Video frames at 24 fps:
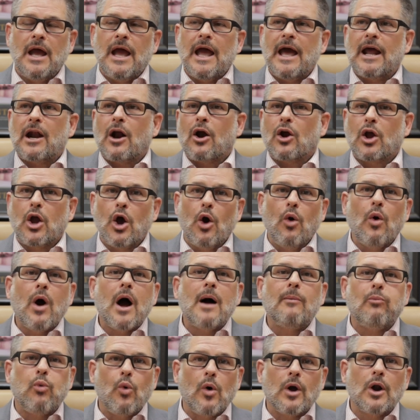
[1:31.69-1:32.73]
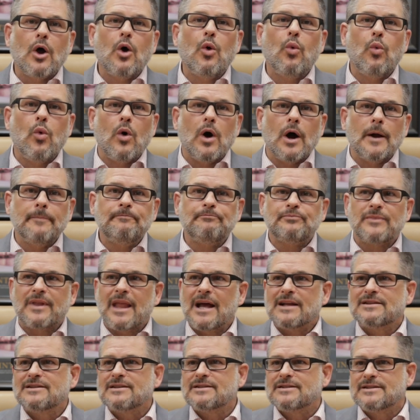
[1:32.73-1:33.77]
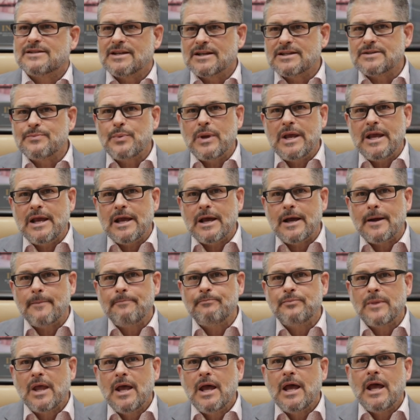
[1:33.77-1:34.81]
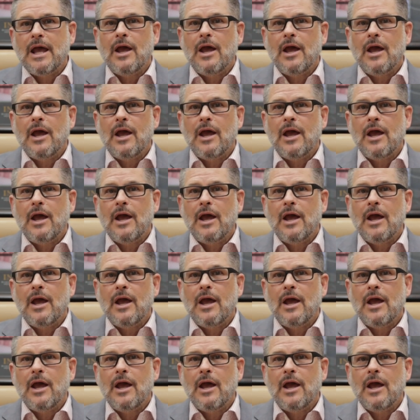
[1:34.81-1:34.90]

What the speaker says: at our Co-op 101. That's at 6 p.m.